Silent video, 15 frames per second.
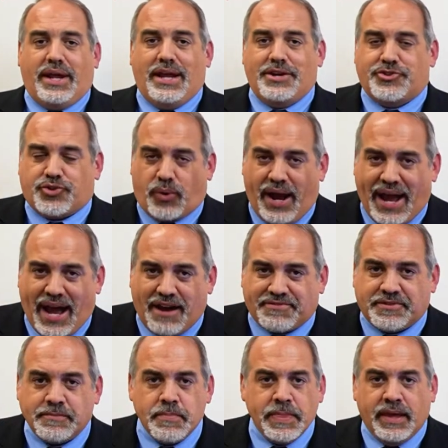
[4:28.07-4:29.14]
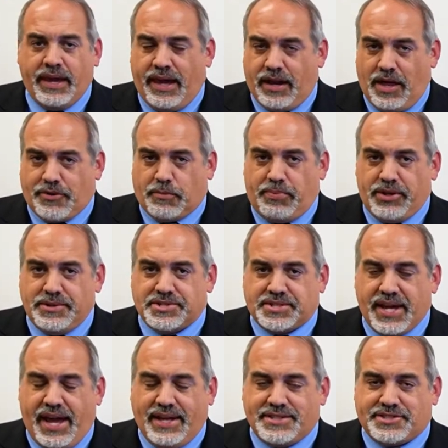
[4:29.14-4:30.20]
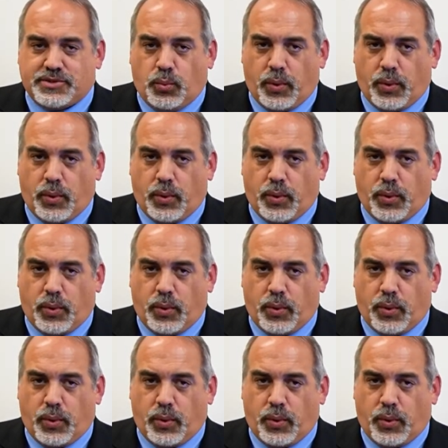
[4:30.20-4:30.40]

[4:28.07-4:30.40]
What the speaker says: in draft in other blue states.